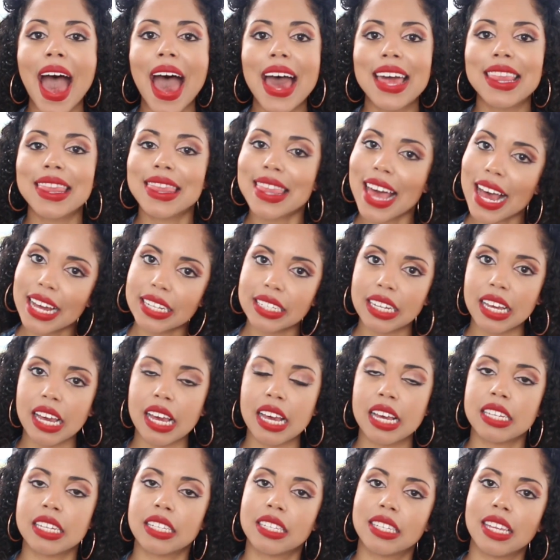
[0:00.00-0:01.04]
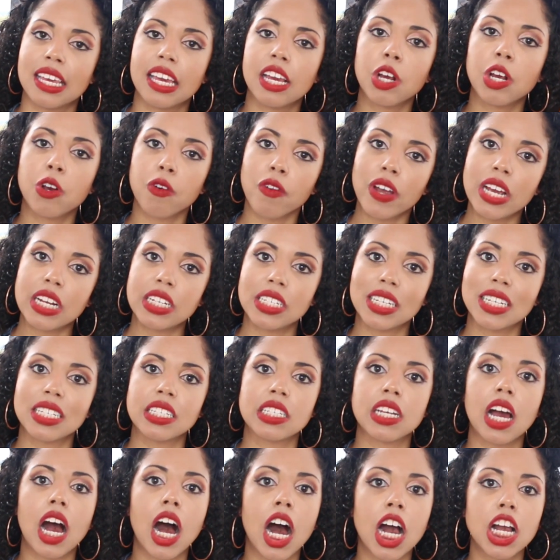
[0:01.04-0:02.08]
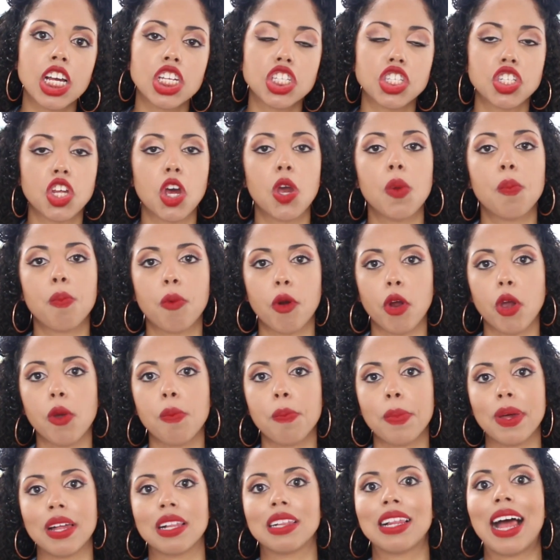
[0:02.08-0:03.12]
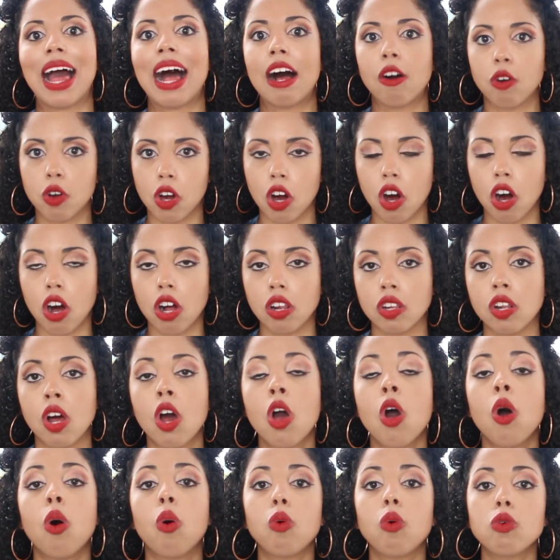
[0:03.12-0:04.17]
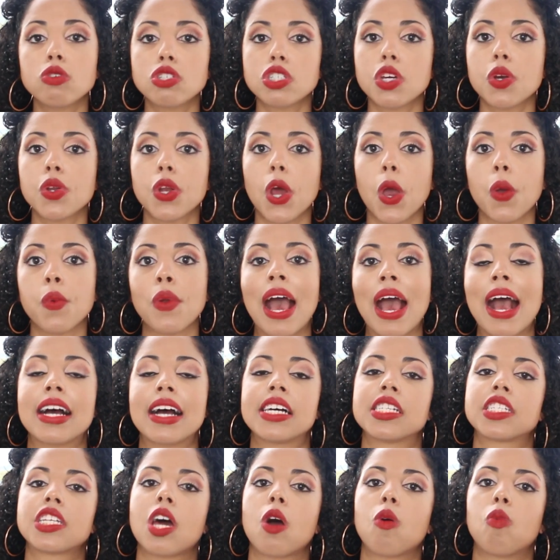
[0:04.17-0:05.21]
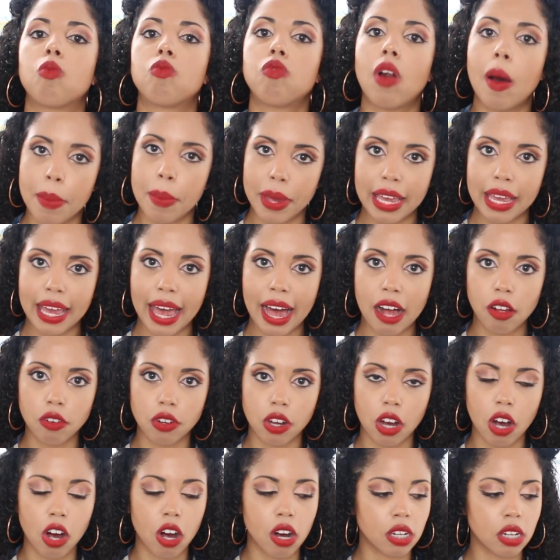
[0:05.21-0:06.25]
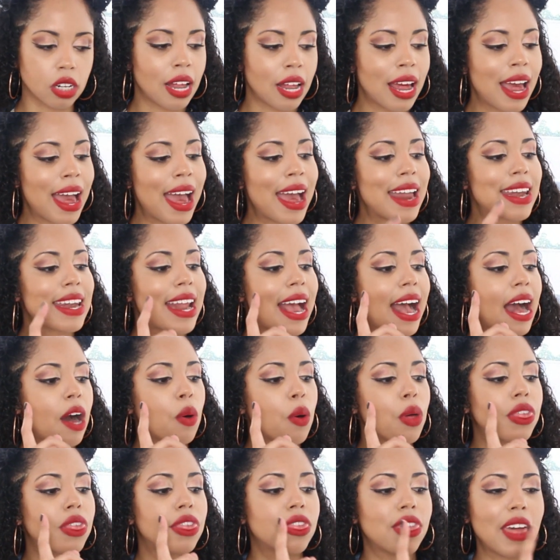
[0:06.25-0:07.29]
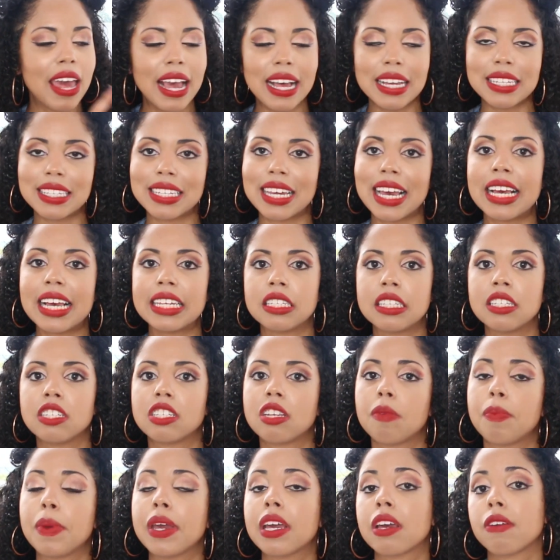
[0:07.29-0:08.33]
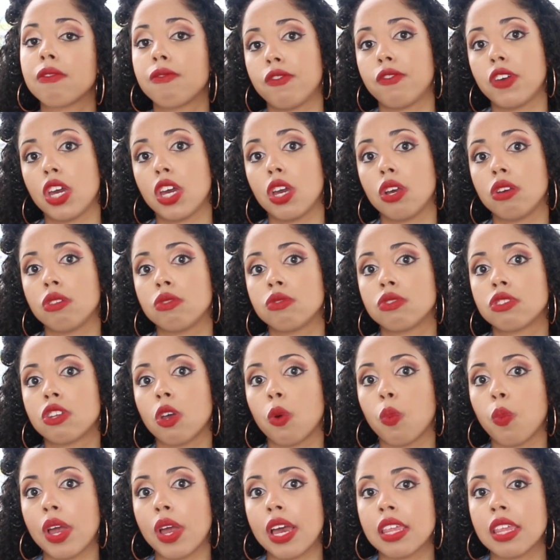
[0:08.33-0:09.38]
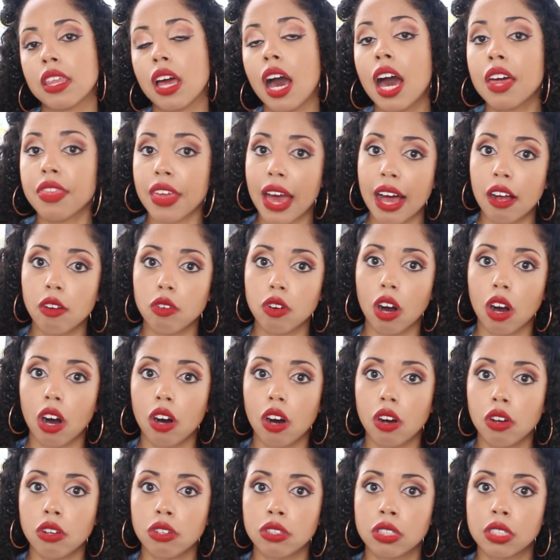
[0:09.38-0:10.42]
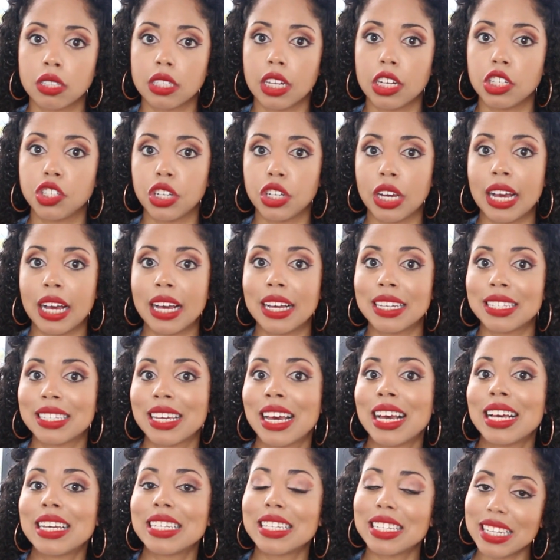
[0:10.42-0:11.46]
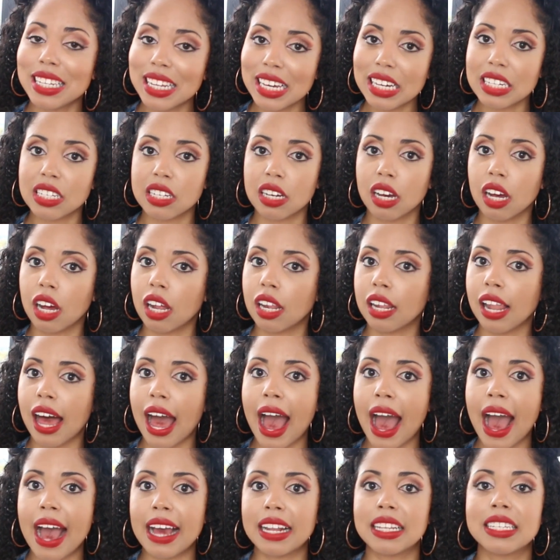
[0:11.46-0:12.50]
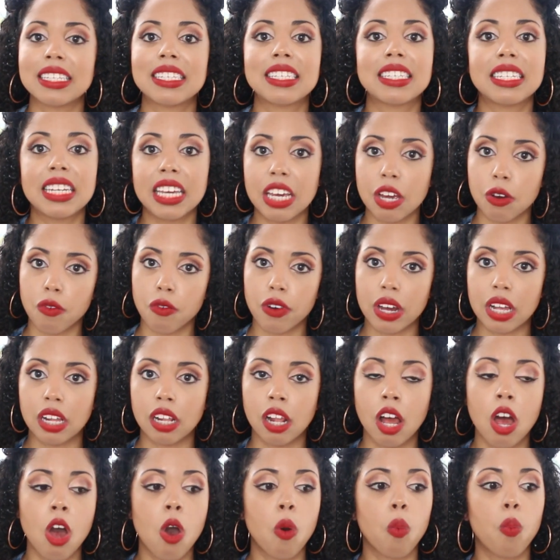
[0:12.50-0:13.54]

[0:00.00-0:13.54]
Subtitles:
and that is the ingredient isopropyl alcohol, also known as rubbing alcohol. Now this isn't to be confused with other alcohols such as cetyl and stearyl,